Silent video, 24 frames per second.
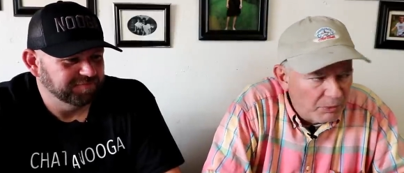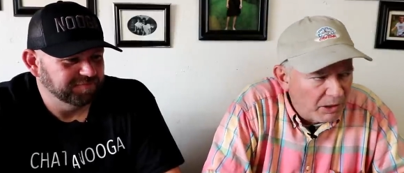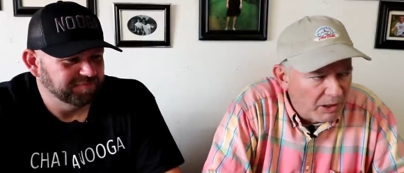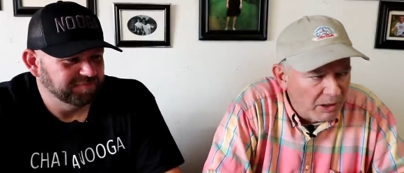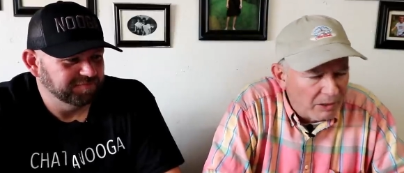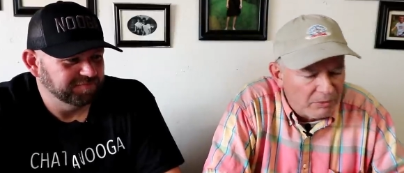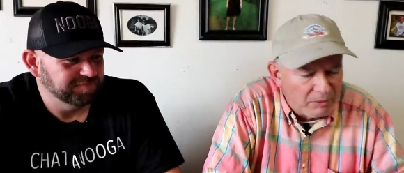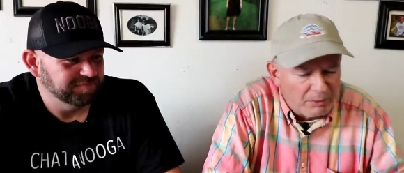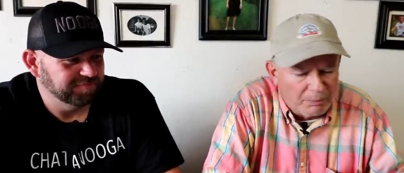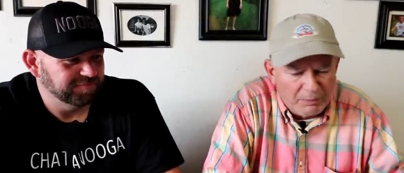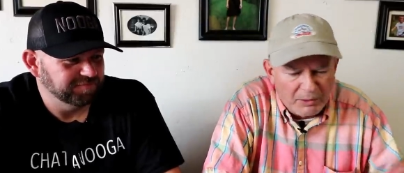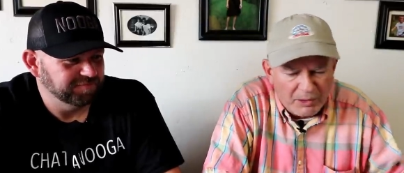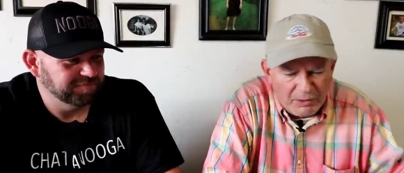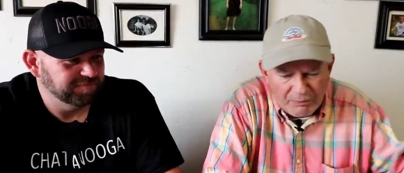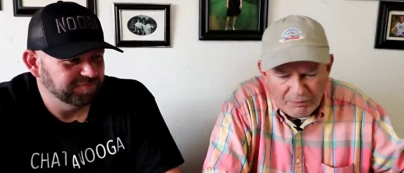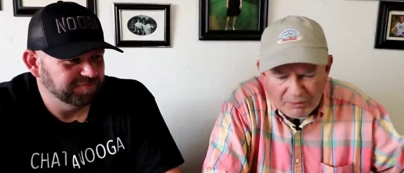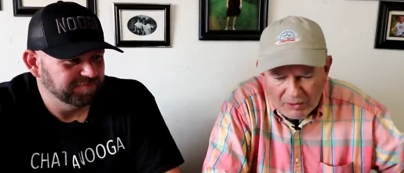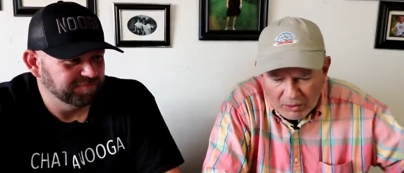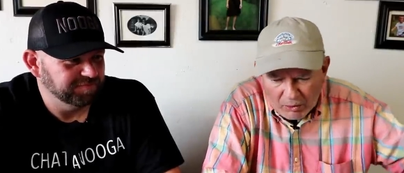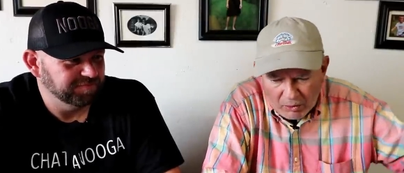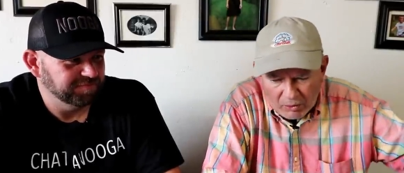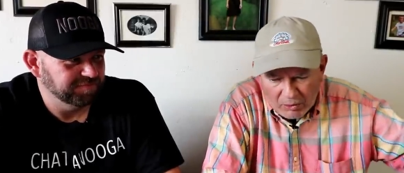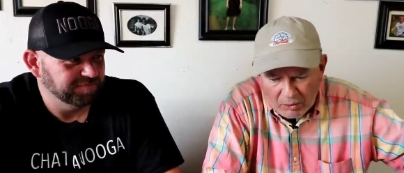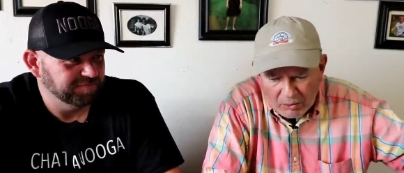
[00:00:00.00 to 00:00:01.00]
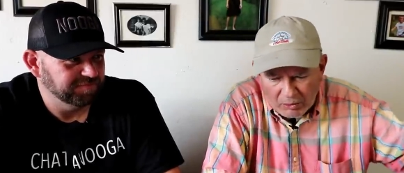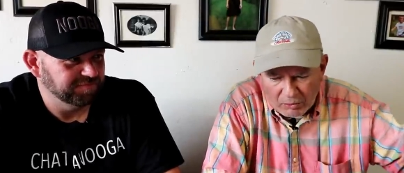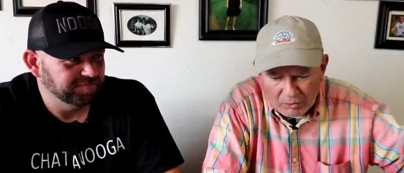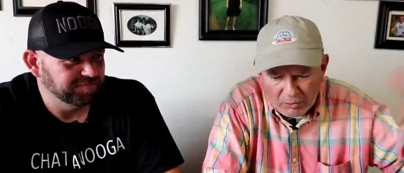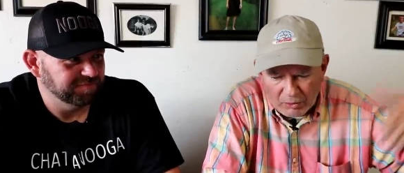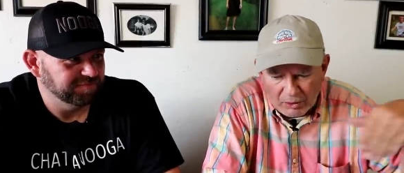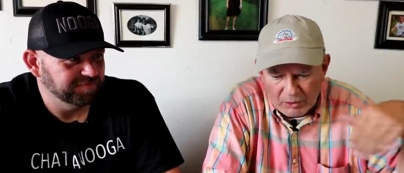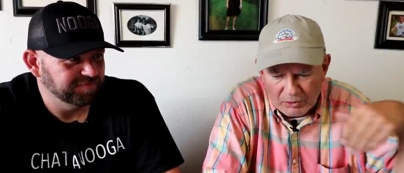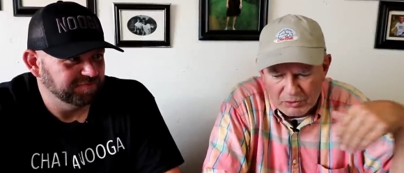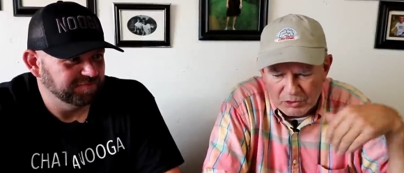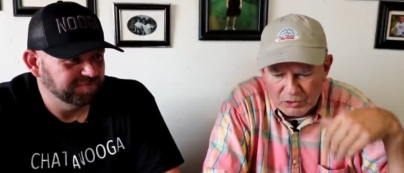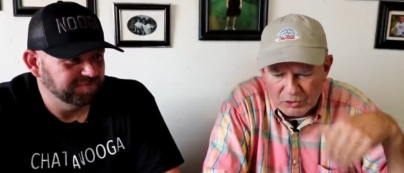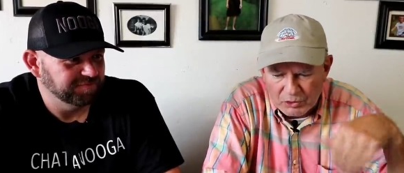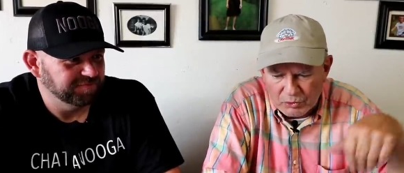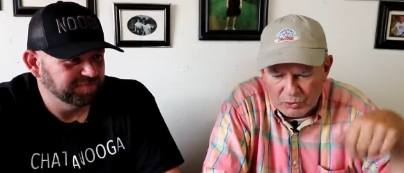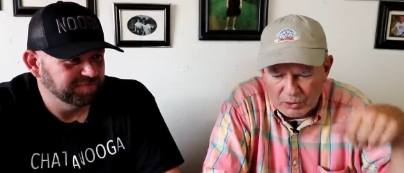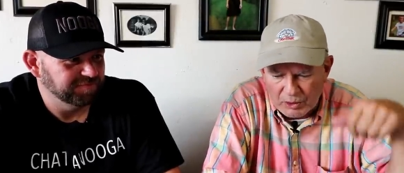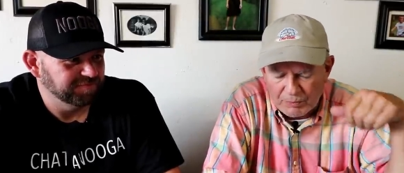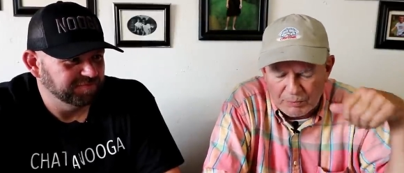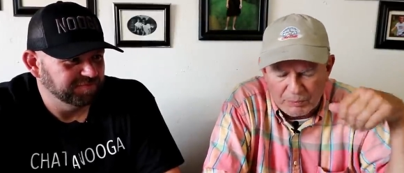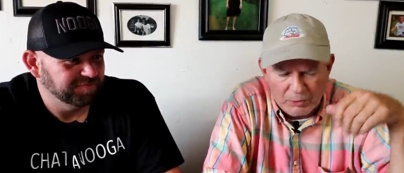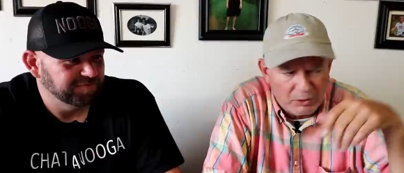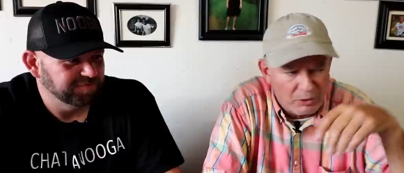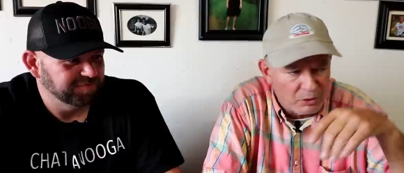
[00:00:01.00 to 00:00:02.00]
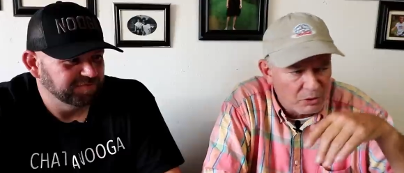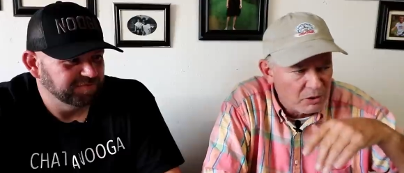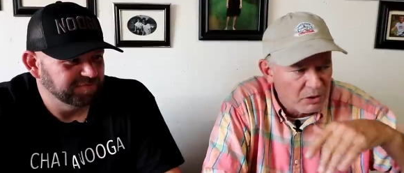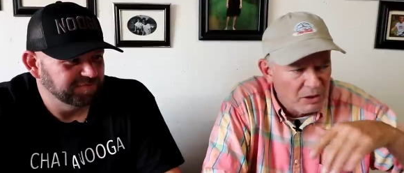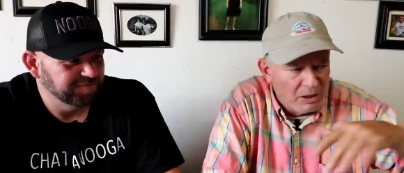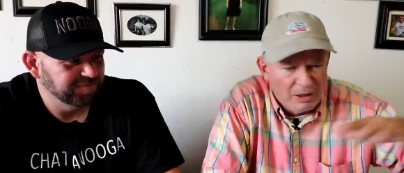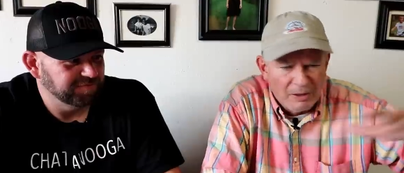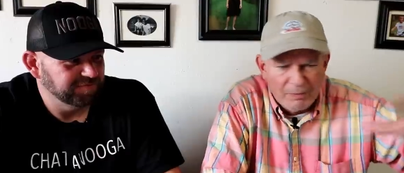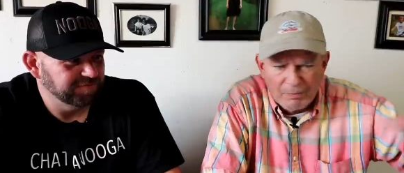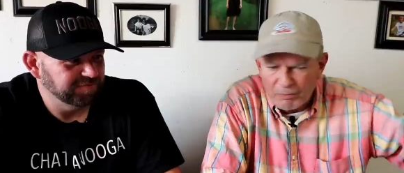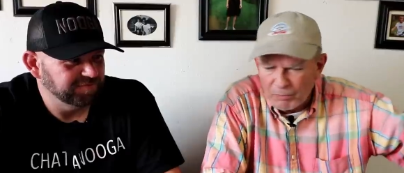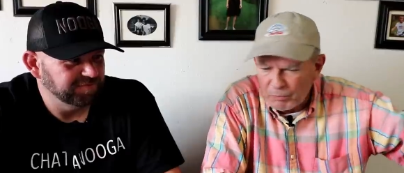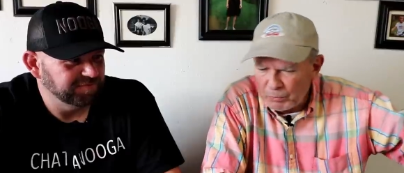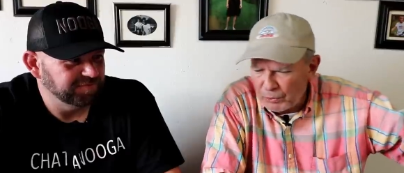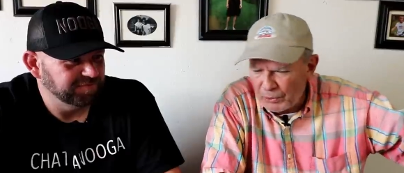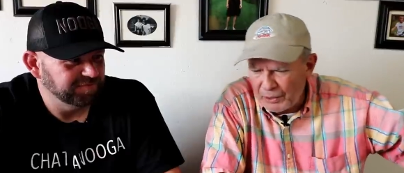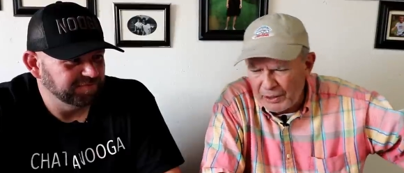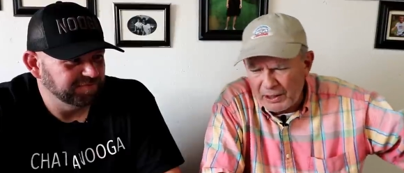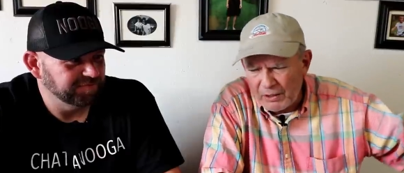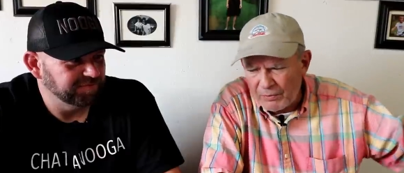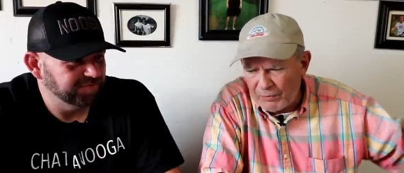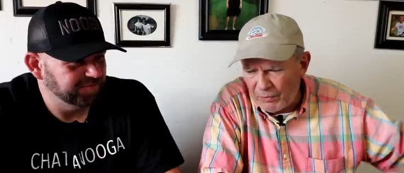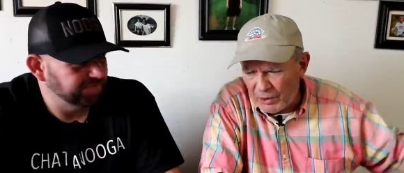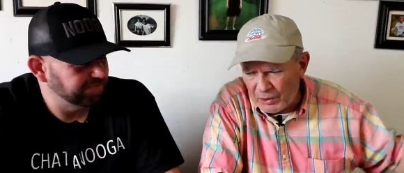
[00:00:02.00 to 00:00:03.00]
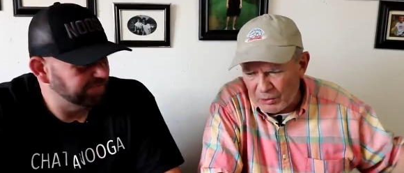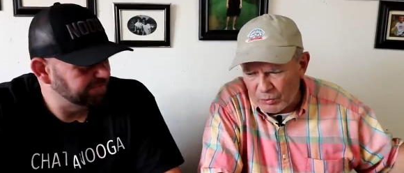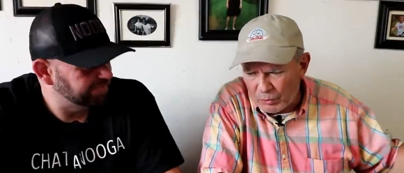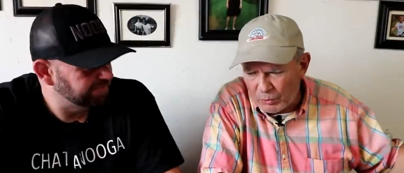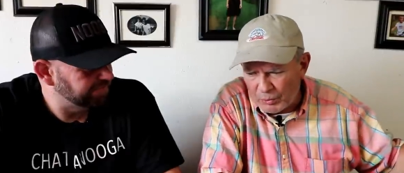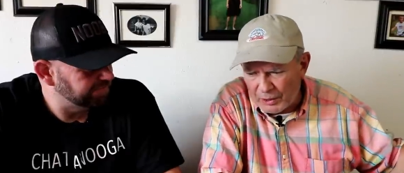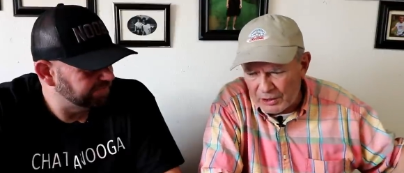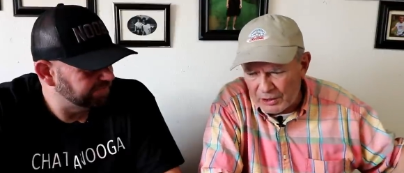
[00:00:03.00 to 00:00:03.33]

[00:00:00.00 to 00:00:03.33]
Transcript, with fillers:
Speaker 1: We got the big fire hall across the street, but there's plenty of other